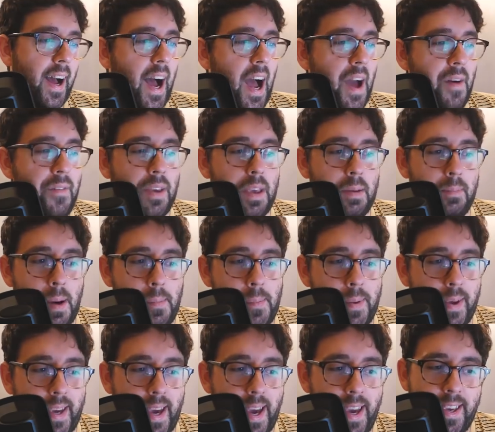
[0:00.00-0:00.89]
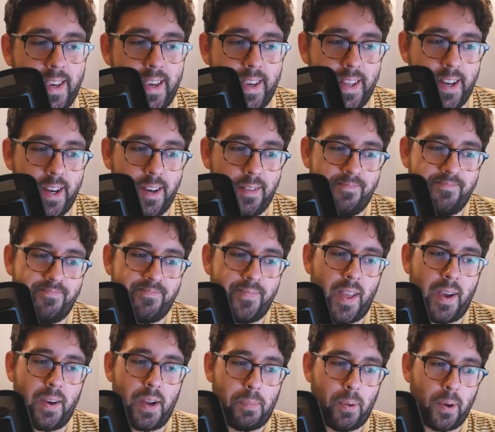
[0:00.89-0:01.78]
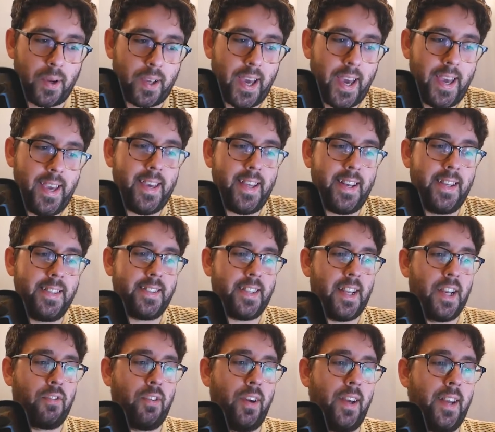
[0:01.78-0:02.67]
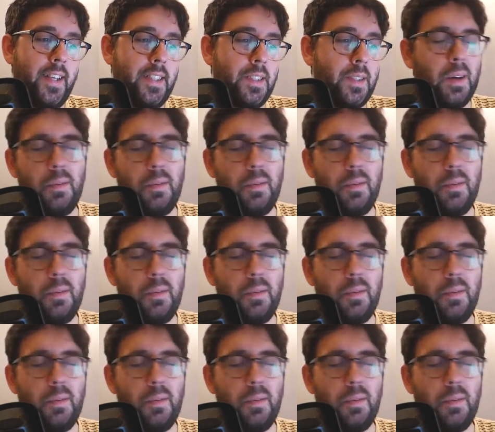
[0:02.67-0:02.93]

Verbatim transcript: I think it might be Cakey, you know. I'm going to put Cakey in instead of Grealish.